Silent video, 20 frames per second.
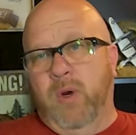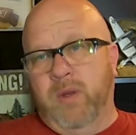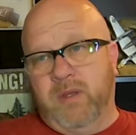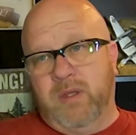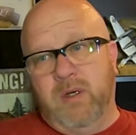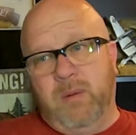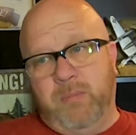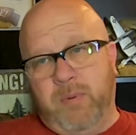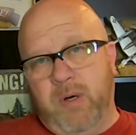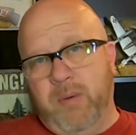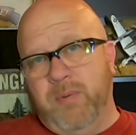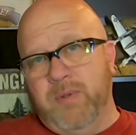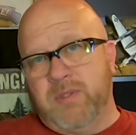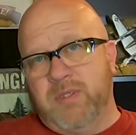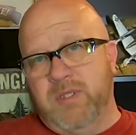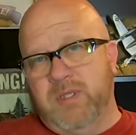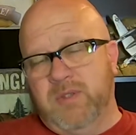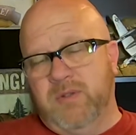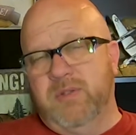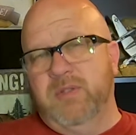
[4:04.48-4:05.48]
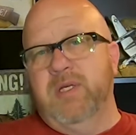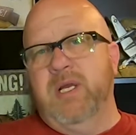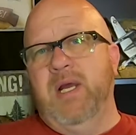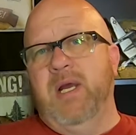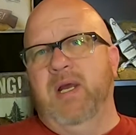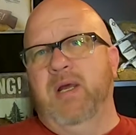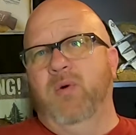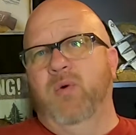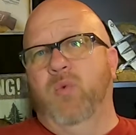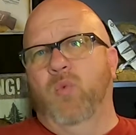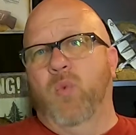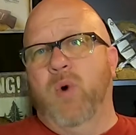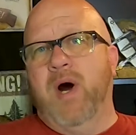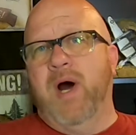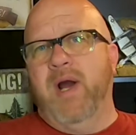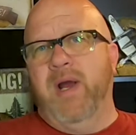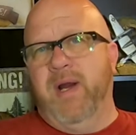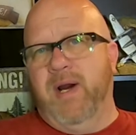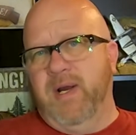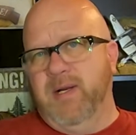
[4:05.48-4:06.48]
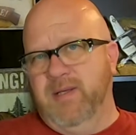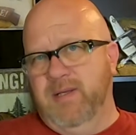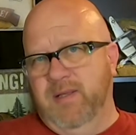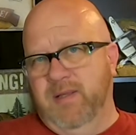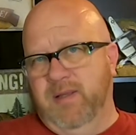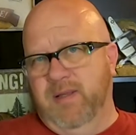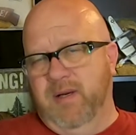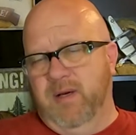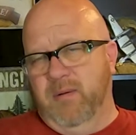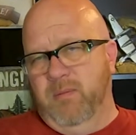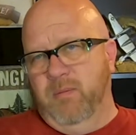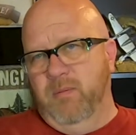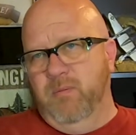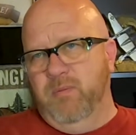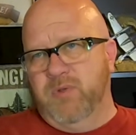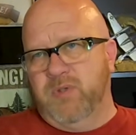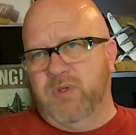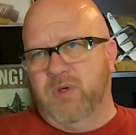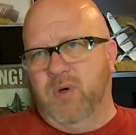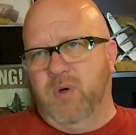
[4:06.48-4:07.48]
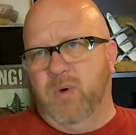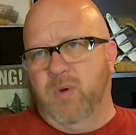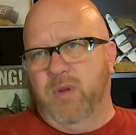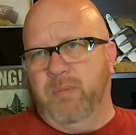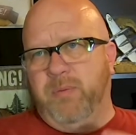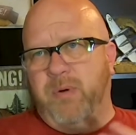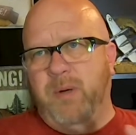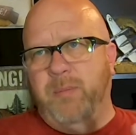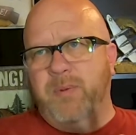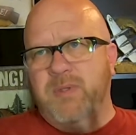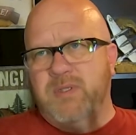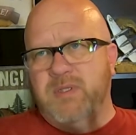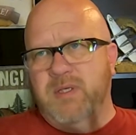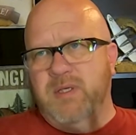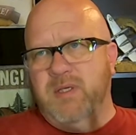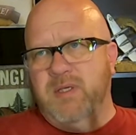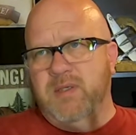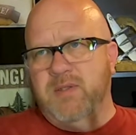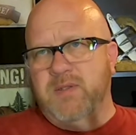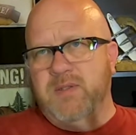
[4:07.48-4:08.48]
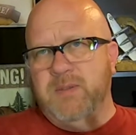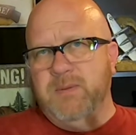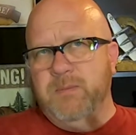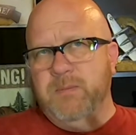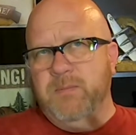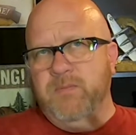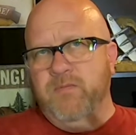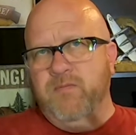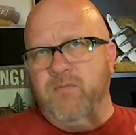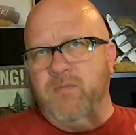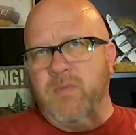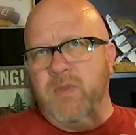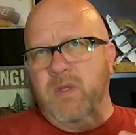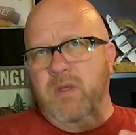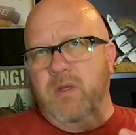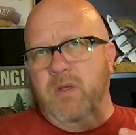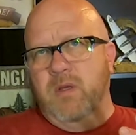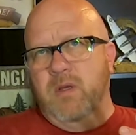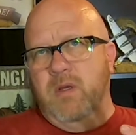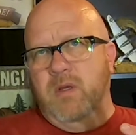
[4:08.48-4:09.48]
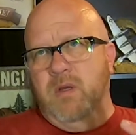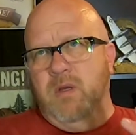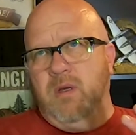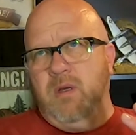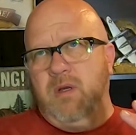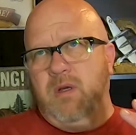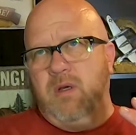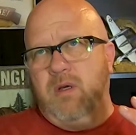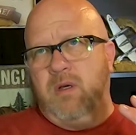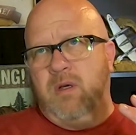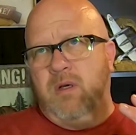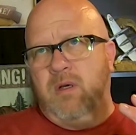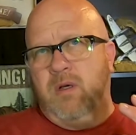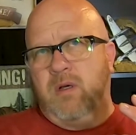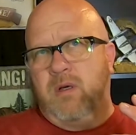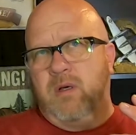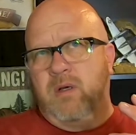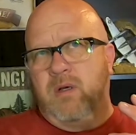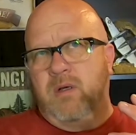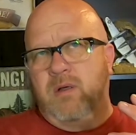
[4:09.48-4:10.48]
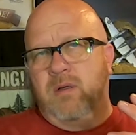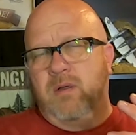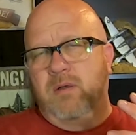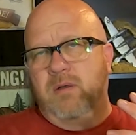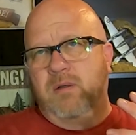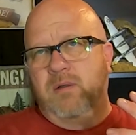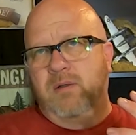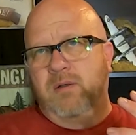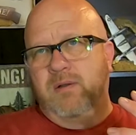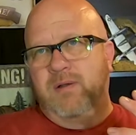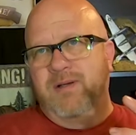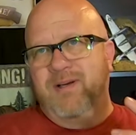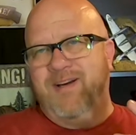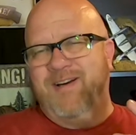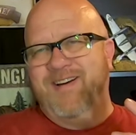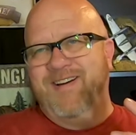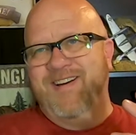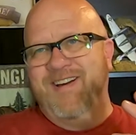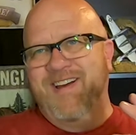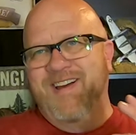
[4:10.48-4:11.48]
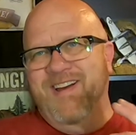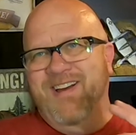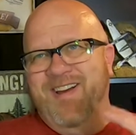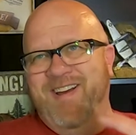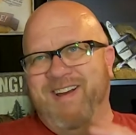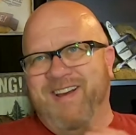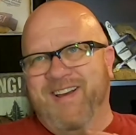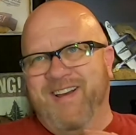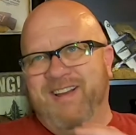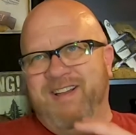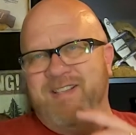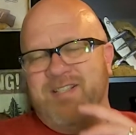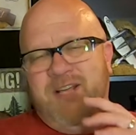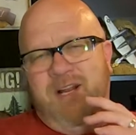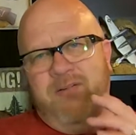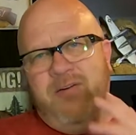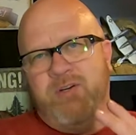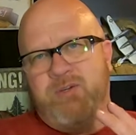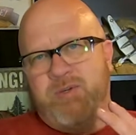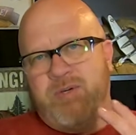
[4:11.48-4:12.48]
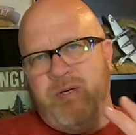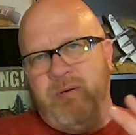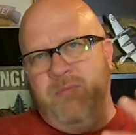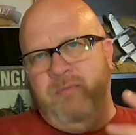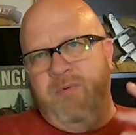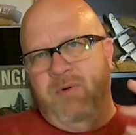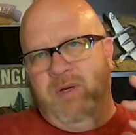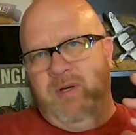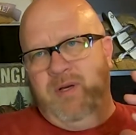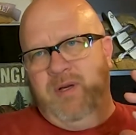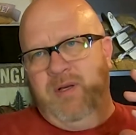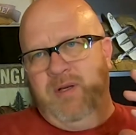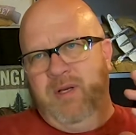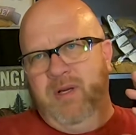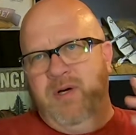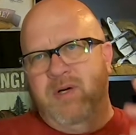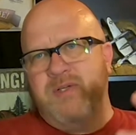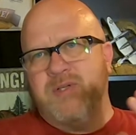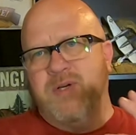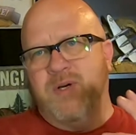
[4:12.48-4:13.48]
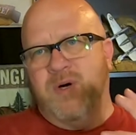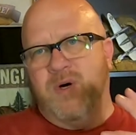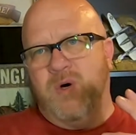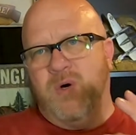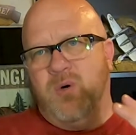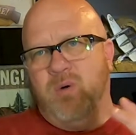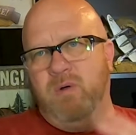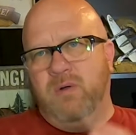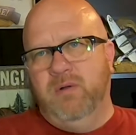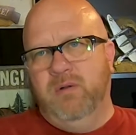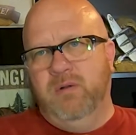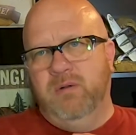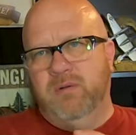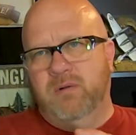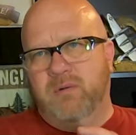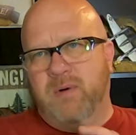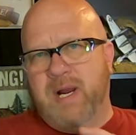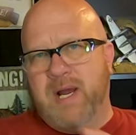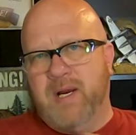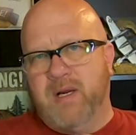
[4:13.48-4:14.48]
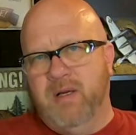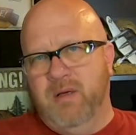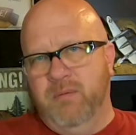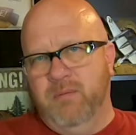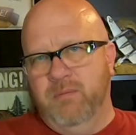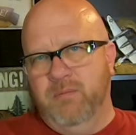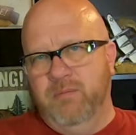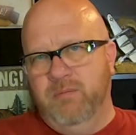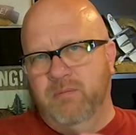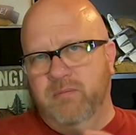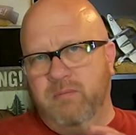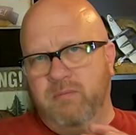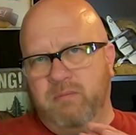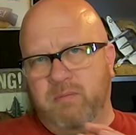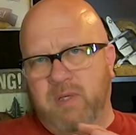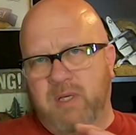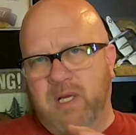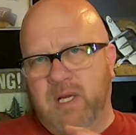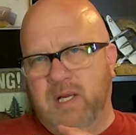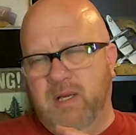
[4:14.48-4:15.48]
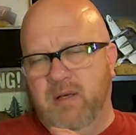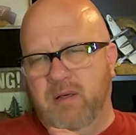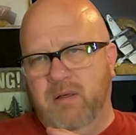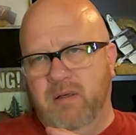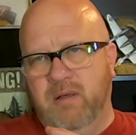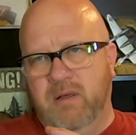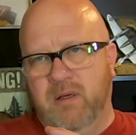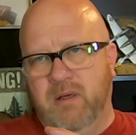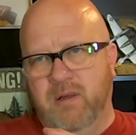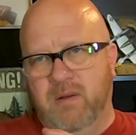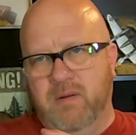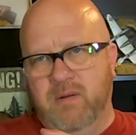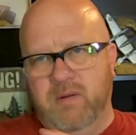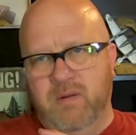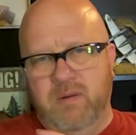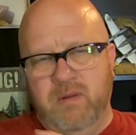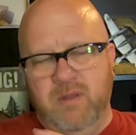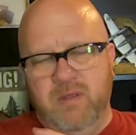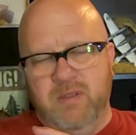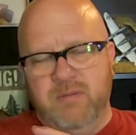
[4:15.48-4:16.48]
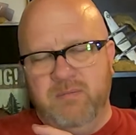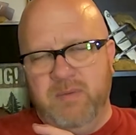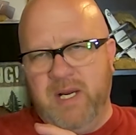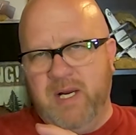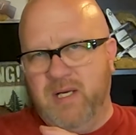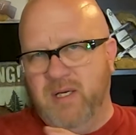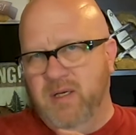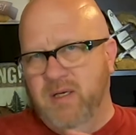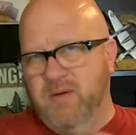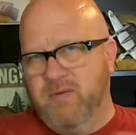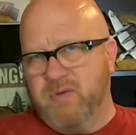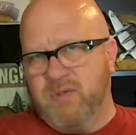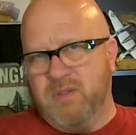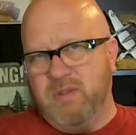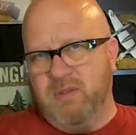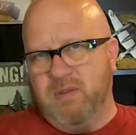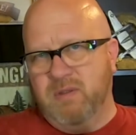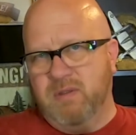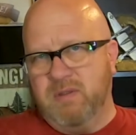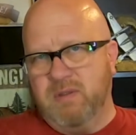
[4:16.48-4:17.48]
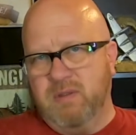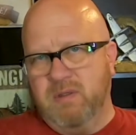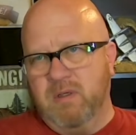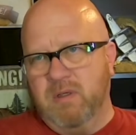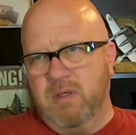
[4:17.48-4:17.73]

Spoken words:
their purpose is and why I did them. So the purpose is, it's kind of interesting. Years ago, Rackham had these magnificent,